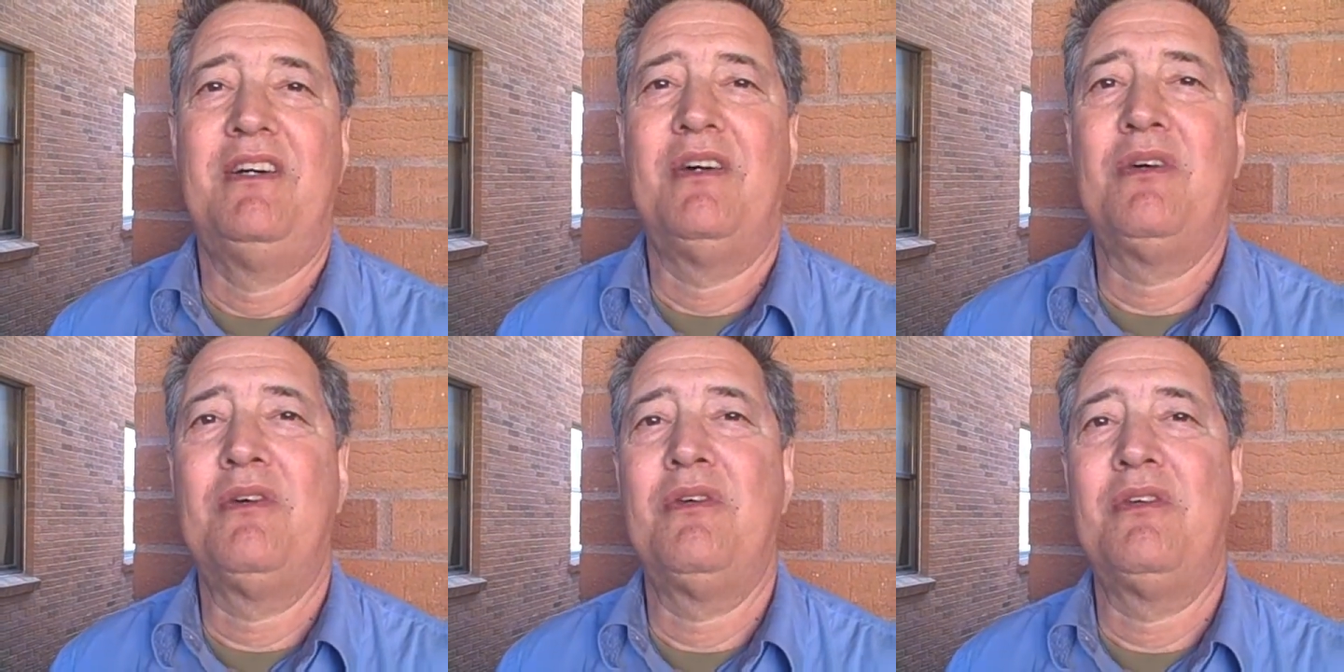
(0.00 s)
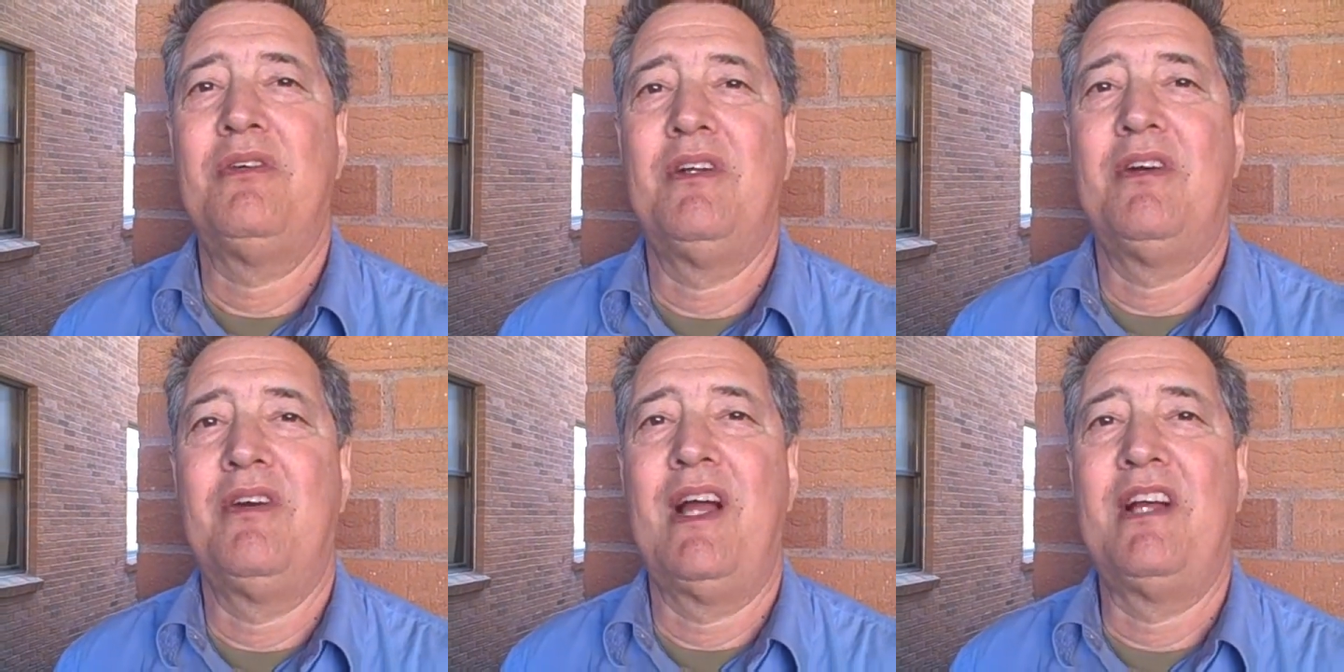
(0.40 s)

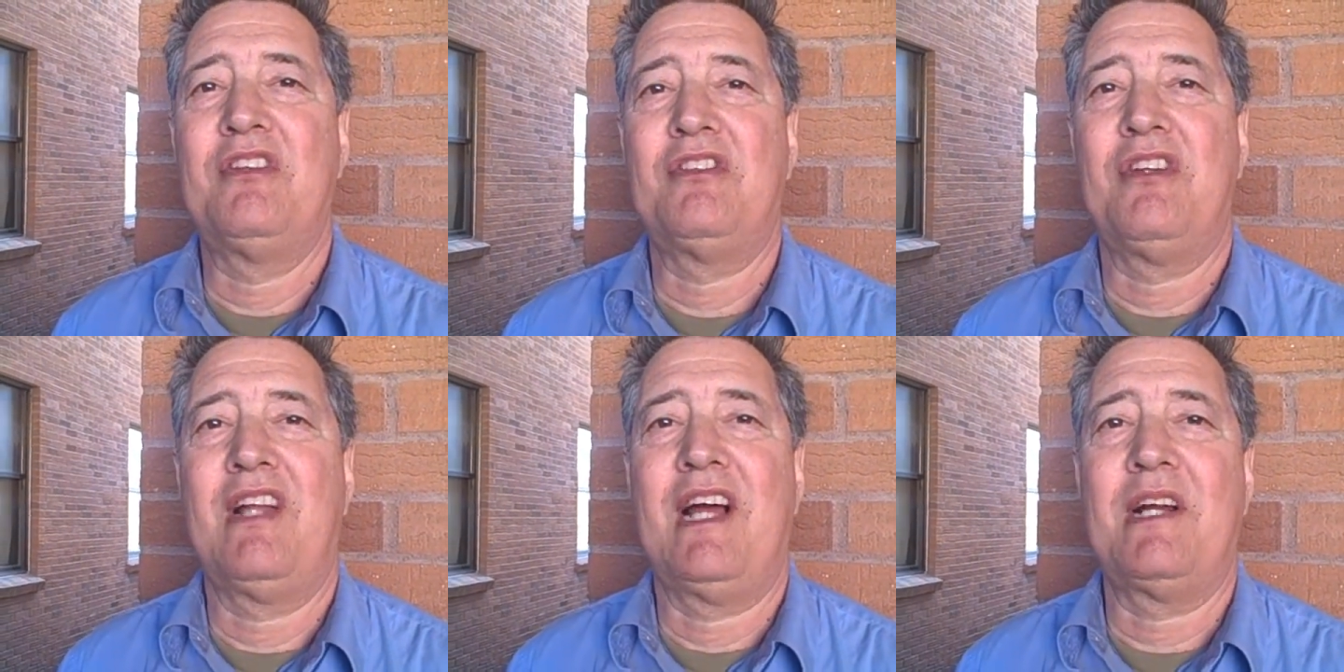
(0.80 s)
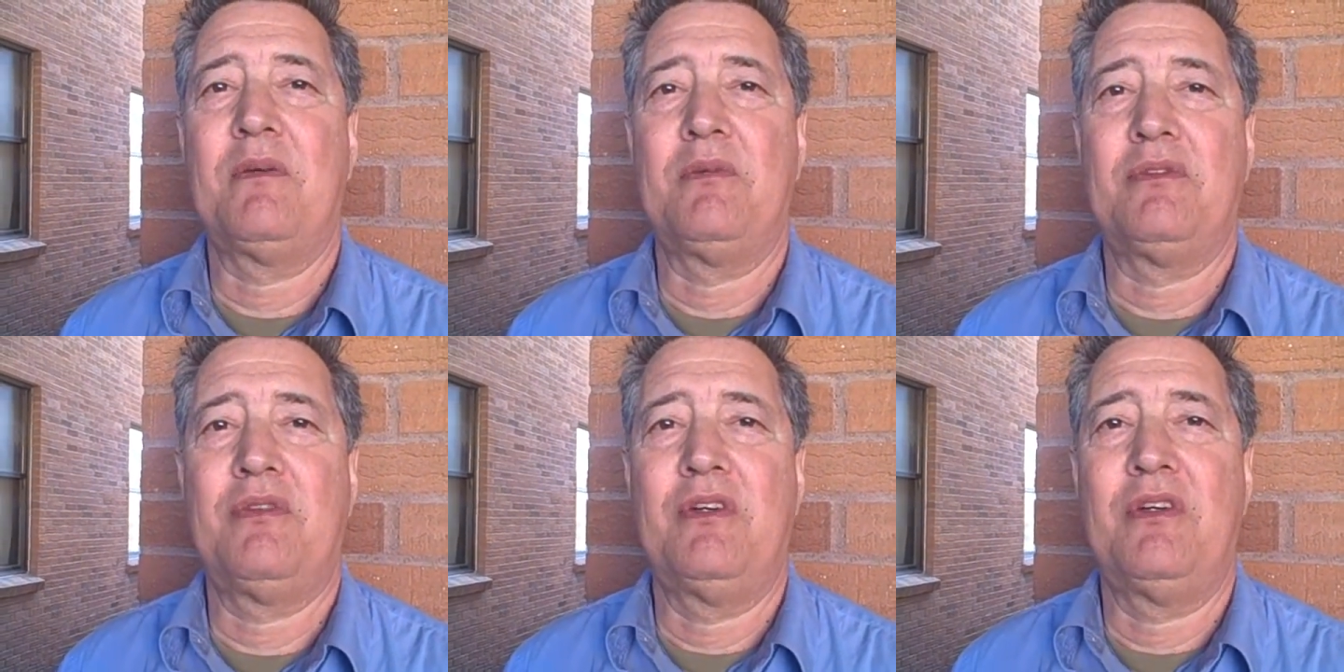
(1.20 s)
Ansel
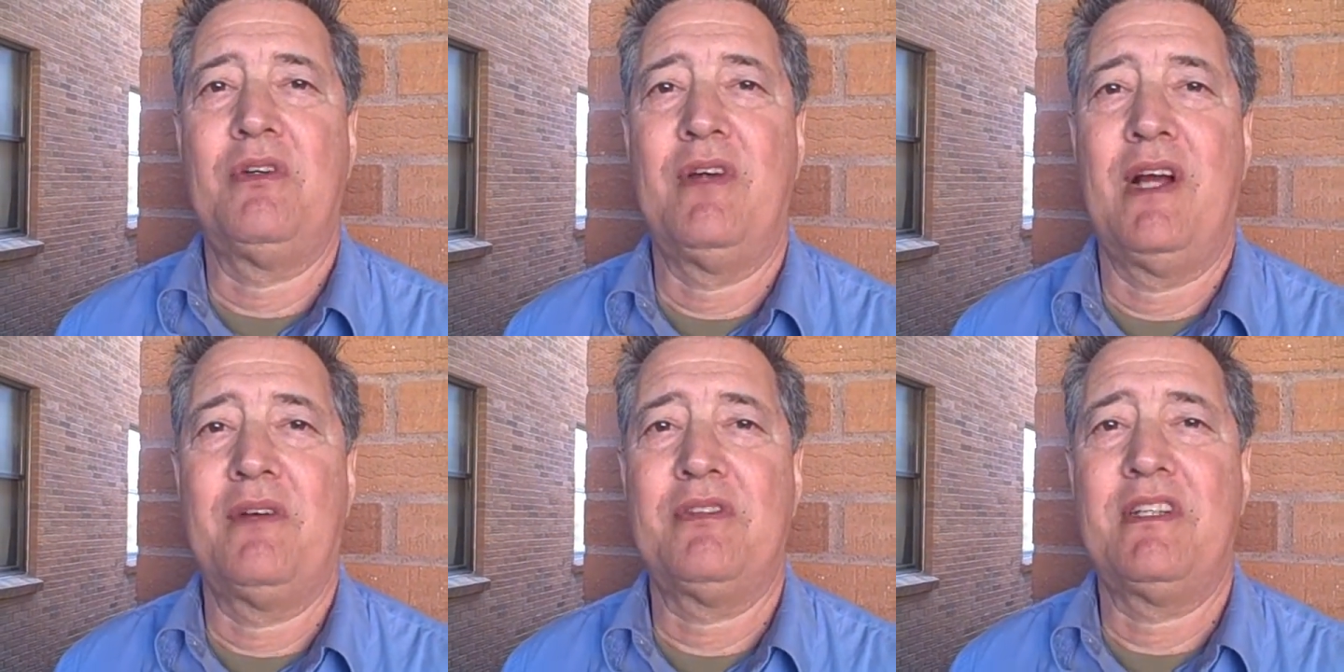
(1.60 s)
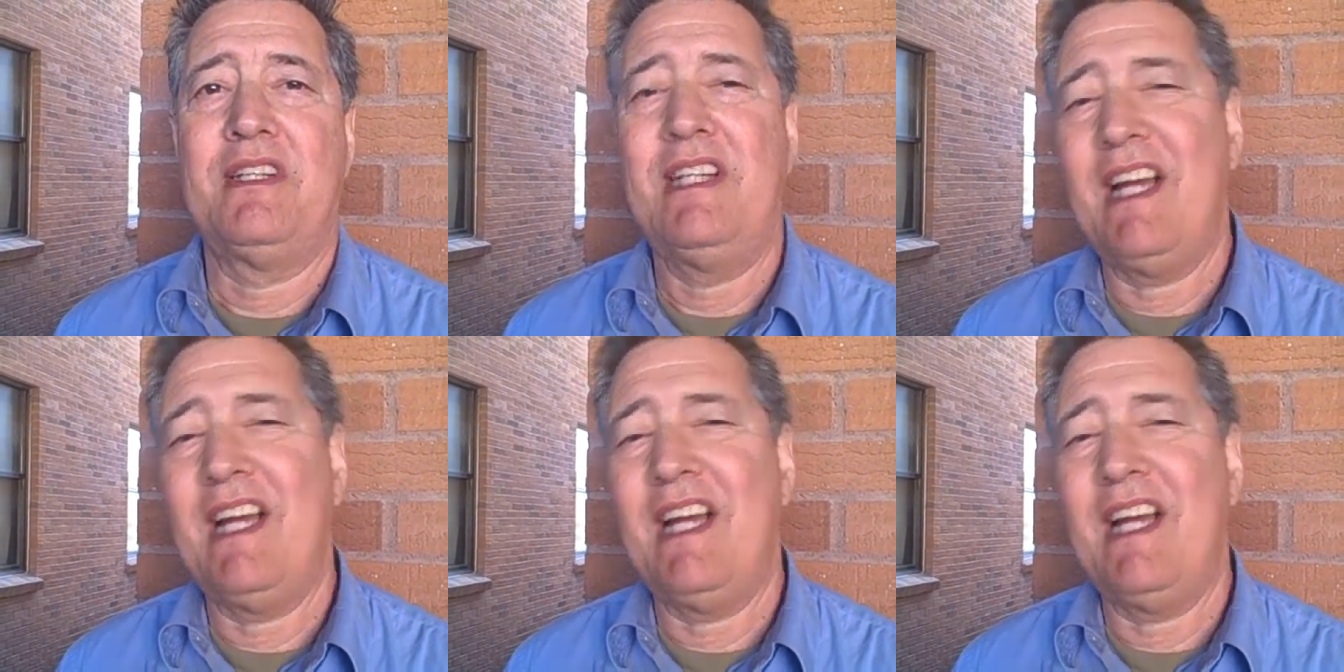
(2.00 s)
Adams photographs.